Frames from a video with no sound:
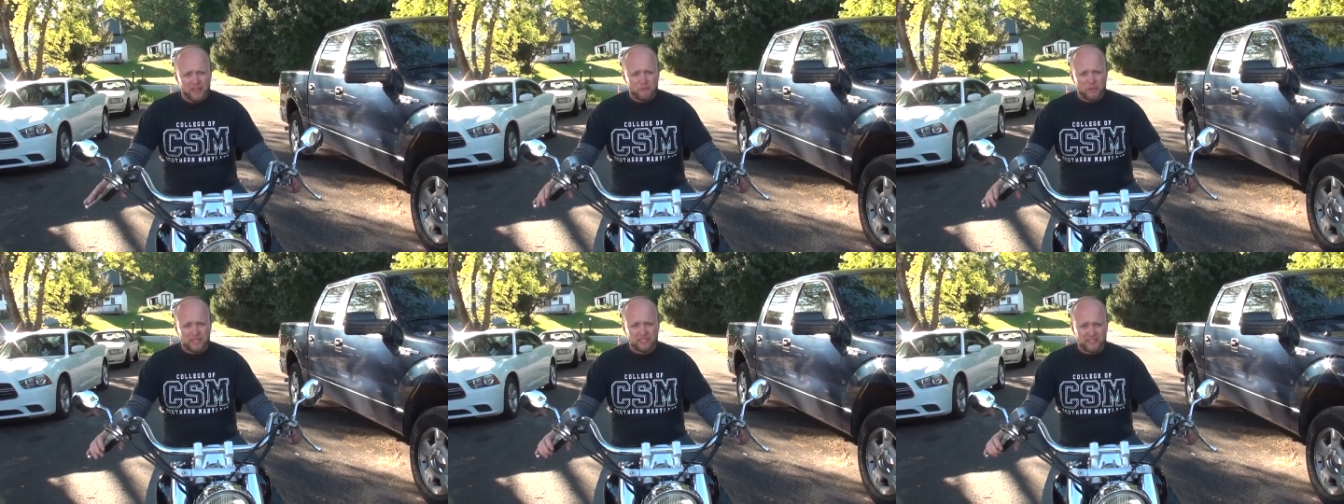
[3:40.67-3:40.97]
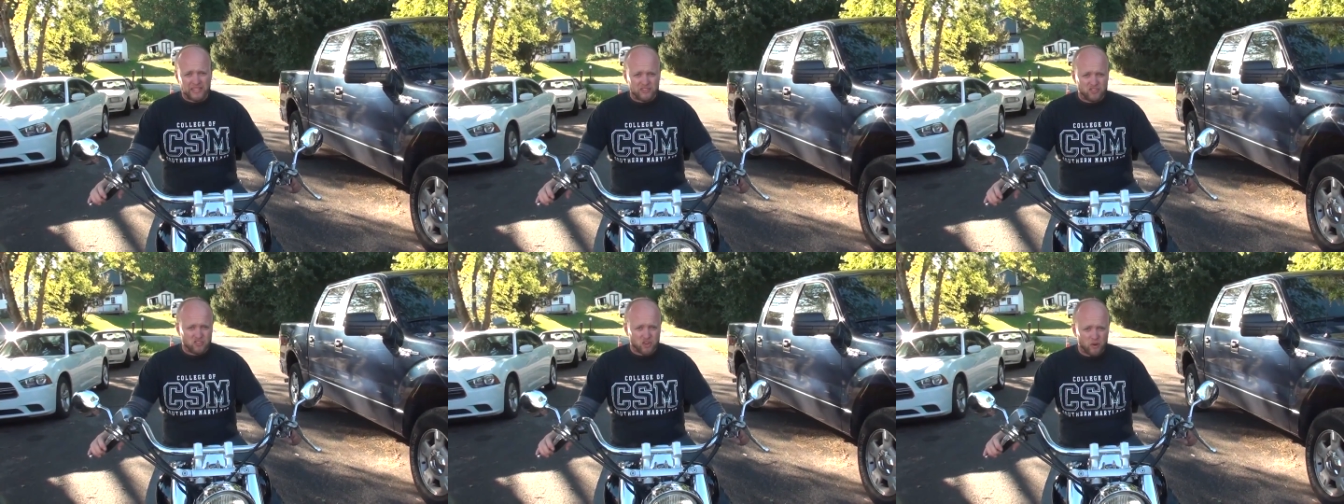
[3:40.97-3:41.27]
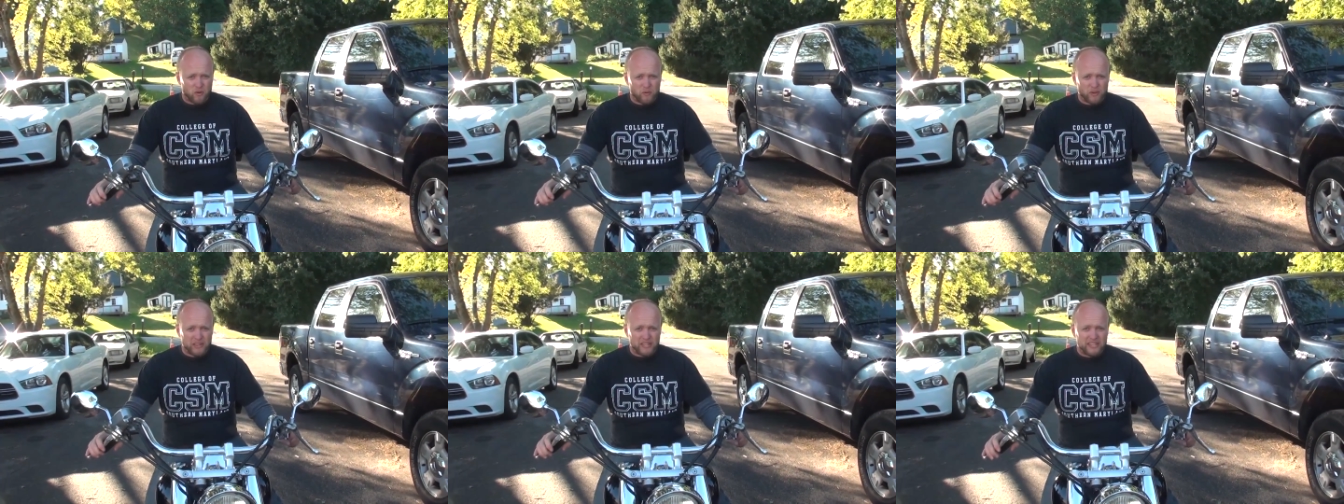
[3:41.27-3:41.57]
because I
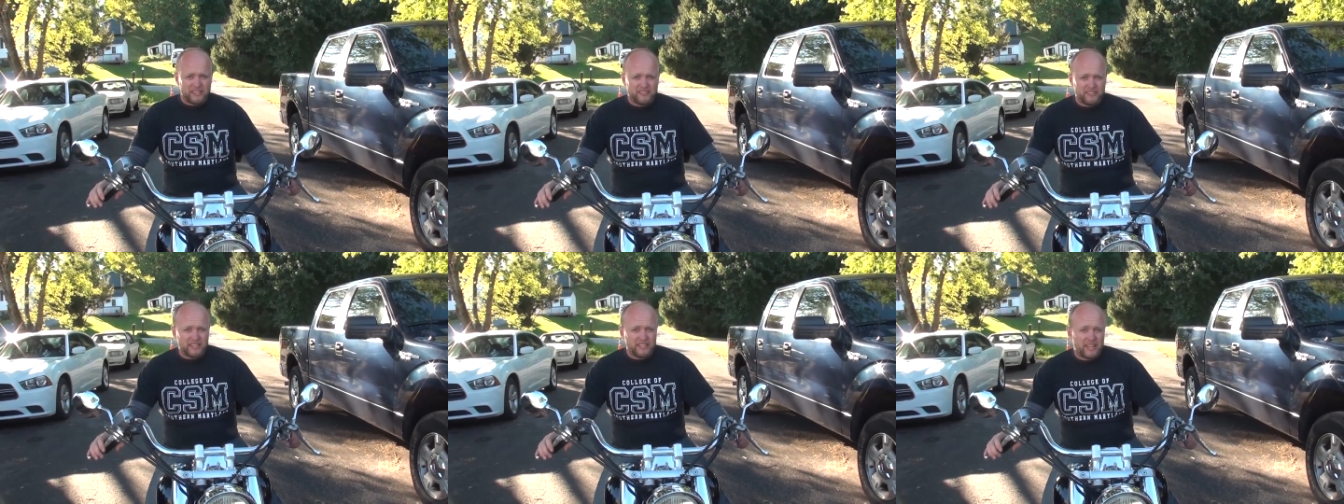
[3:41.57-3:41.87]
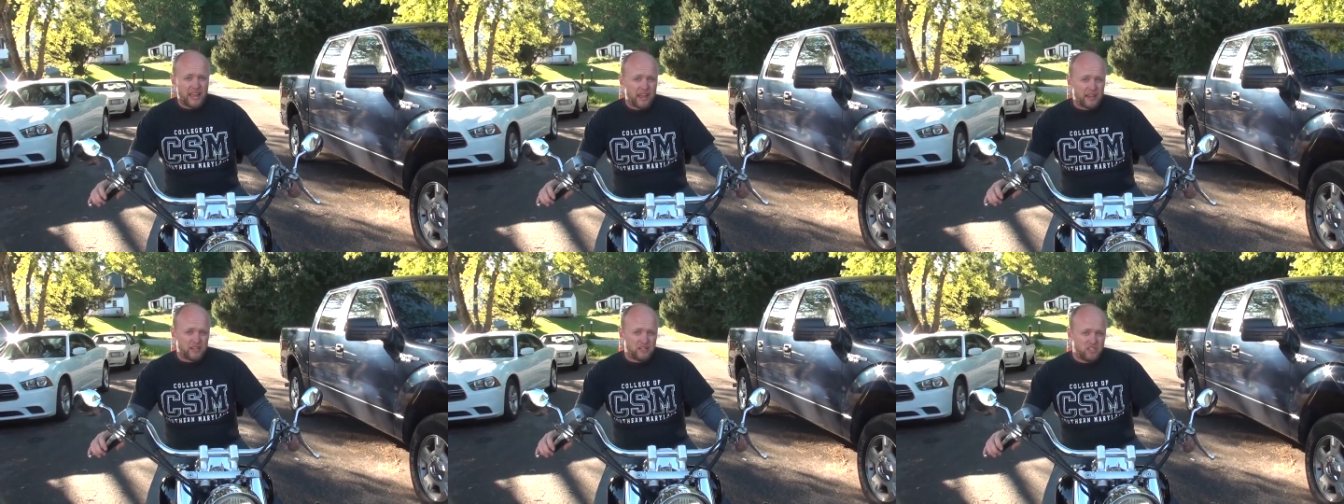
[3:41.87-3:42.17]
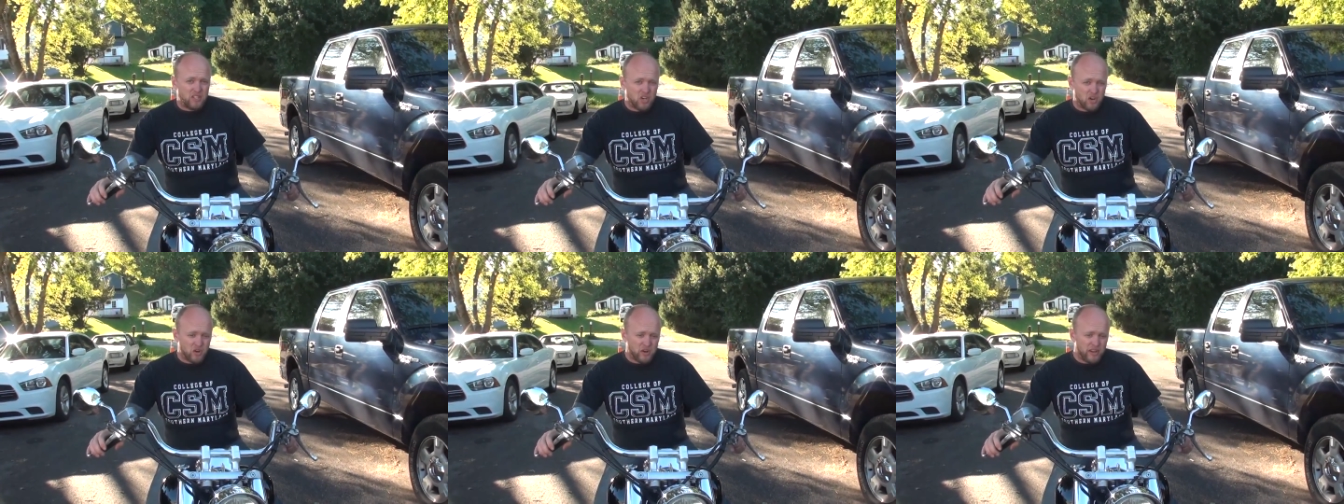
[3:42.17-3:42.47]
started releasing that I
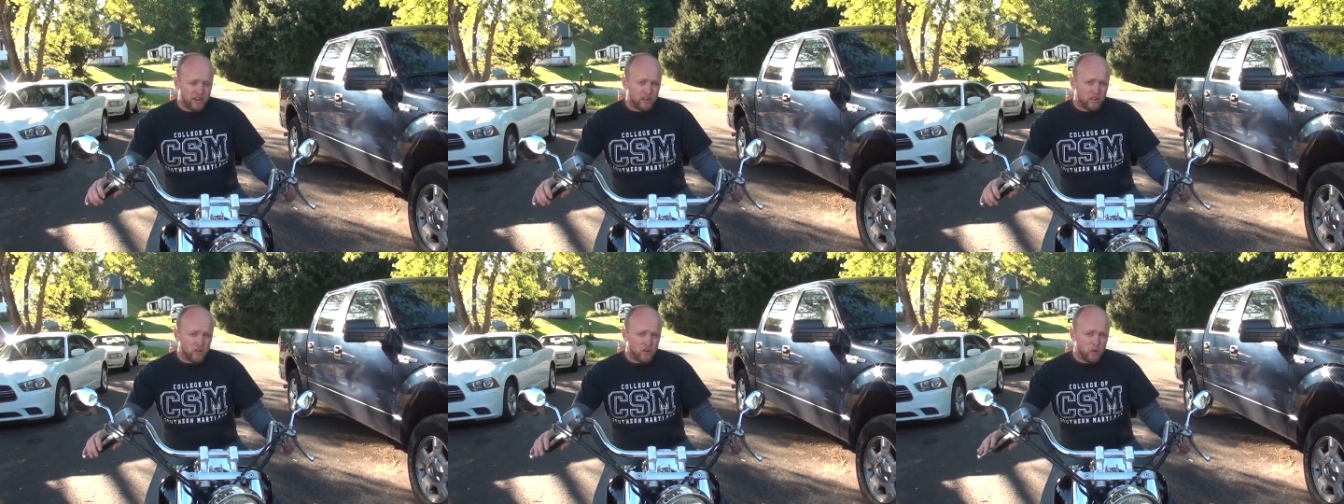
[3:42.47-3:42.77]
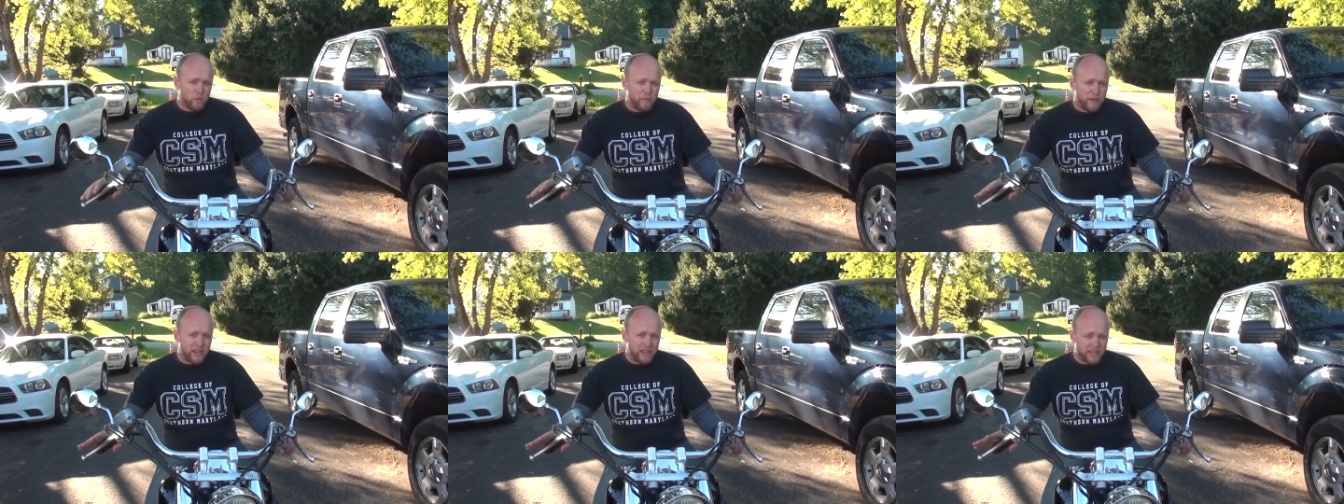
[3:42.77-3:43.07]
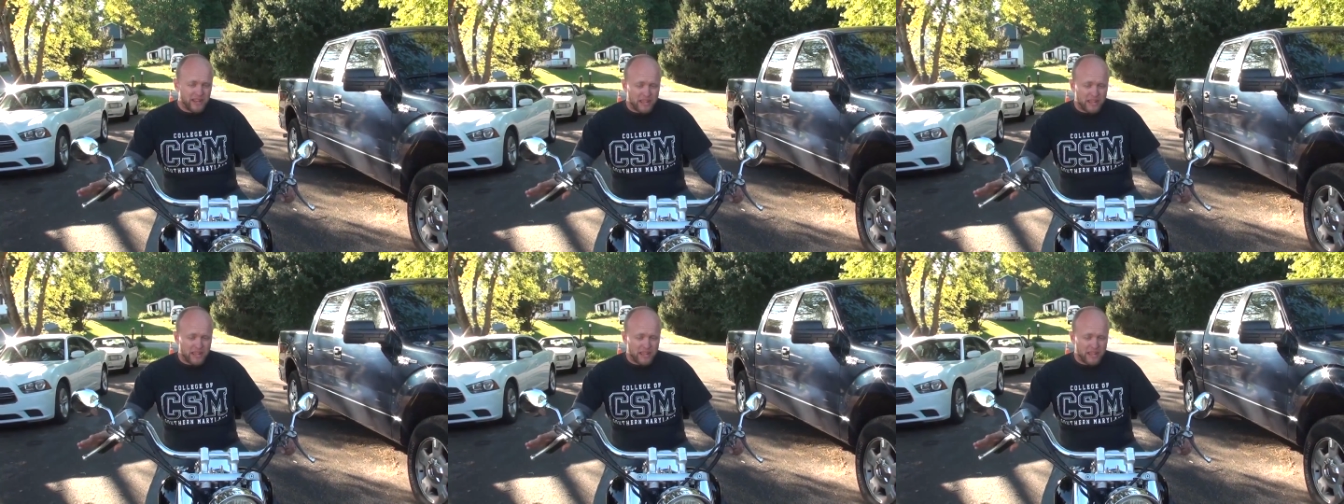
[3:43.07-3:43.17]
could turn it a little bit.